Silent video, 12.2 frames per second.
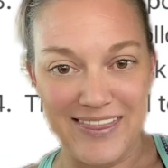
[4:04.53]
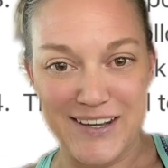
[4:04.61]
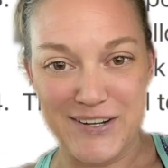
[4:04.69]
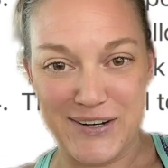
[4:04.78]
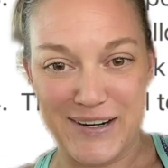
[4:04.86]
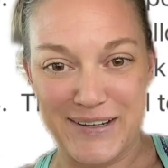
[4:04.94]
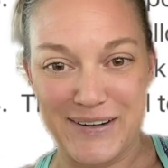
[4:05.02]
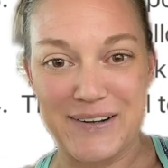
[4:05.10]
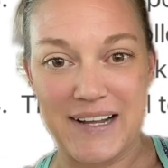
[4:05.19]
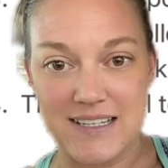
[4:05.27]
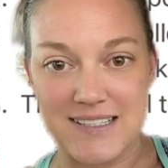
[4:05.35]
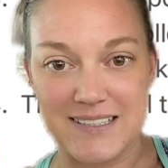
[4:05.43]
then you're going to go to
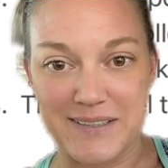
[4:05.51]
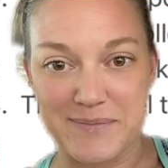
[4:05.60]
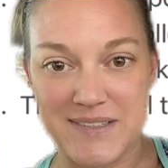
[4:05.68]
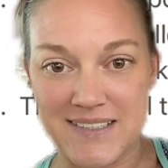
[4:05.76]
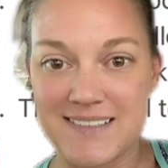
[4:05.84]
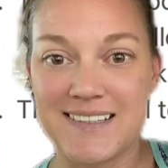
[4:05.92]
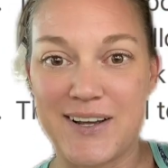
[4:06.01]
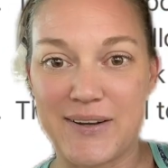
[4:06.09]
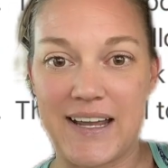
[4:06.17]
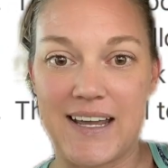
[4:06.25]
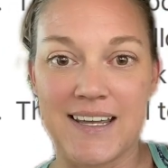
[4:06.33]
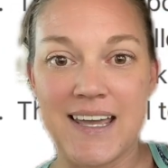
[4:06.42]
customs.
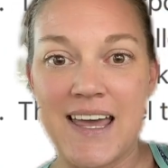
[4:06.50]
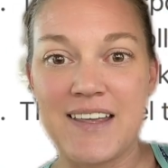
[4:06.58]
Okay.